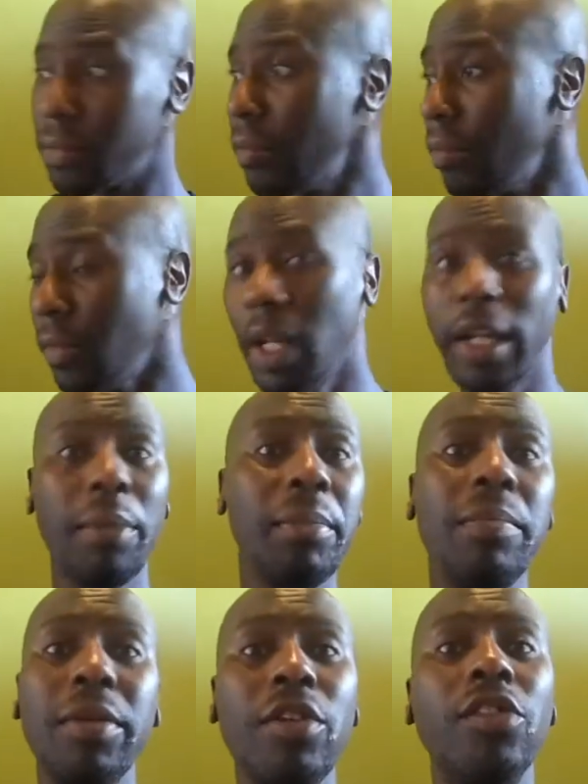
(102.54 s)
It can be
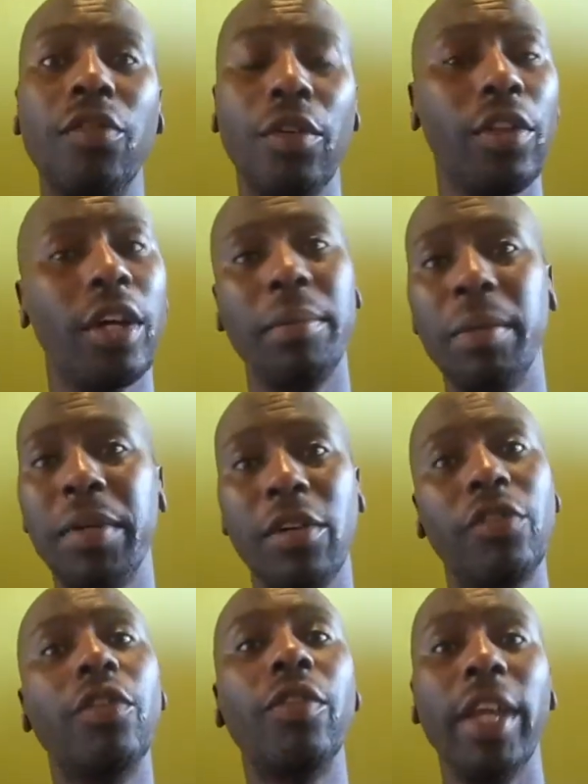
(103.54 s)
beautiful, there can be
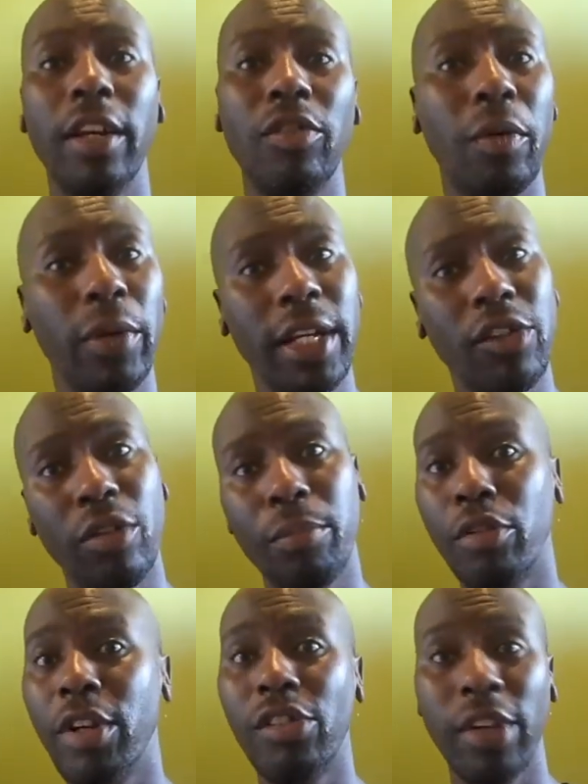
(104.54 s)
beautiful things, but we need to
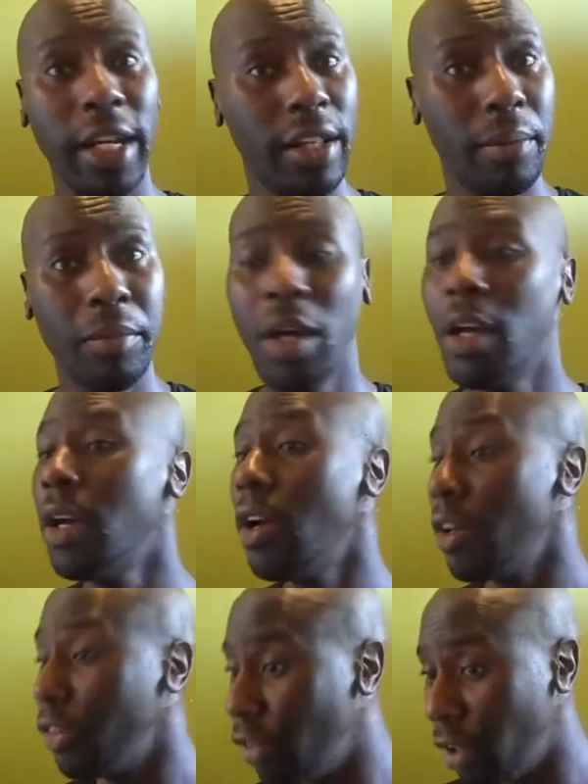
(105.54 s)
appreciate them
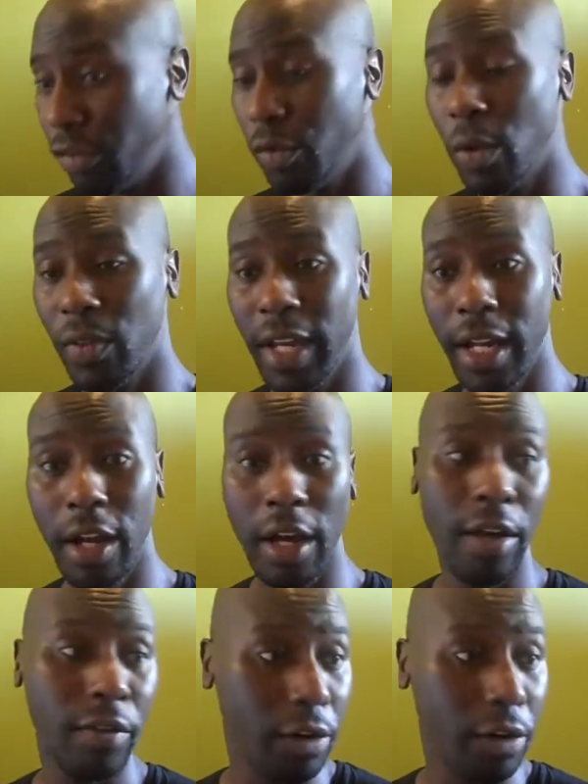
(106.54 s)
just for what they are.